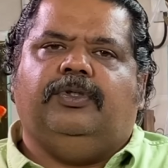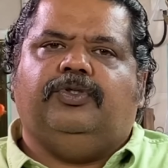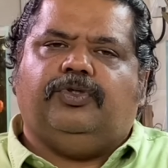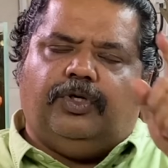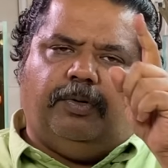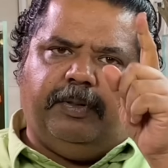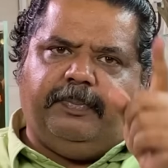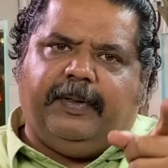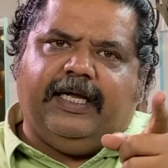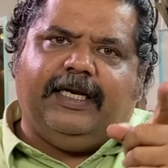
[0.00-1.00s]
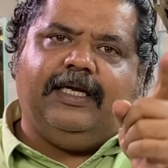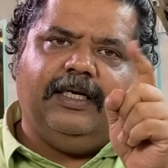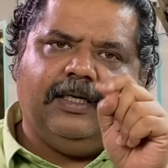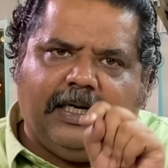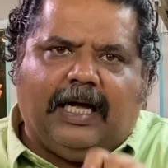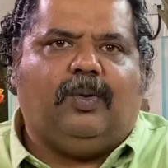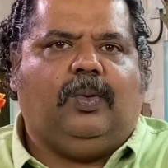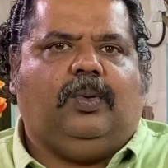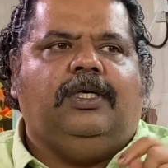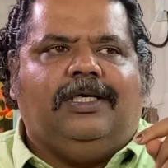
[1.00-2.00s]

So you are preparing now.